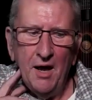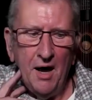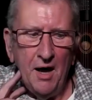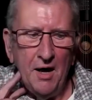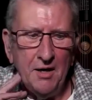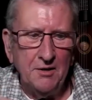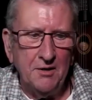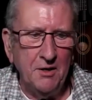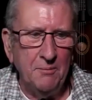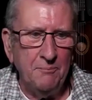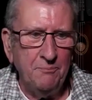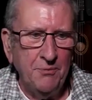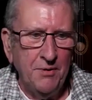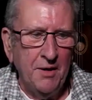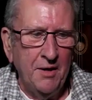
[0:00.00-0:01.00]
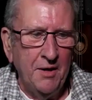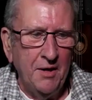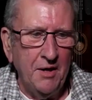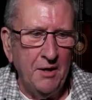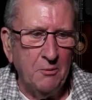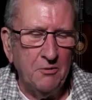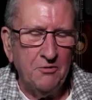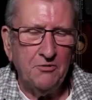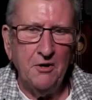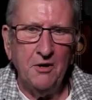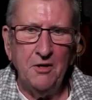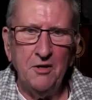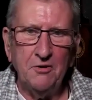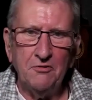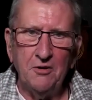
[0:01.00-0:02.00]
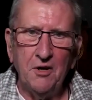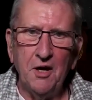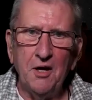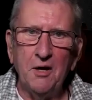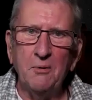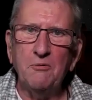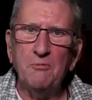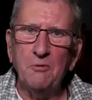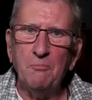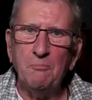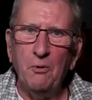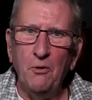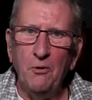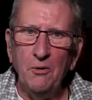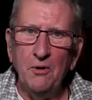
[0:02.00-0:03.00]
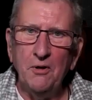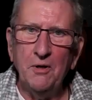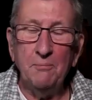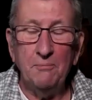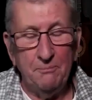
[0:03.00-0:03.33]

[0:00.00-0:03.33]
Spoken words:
And it was earlier today, I was with Paul,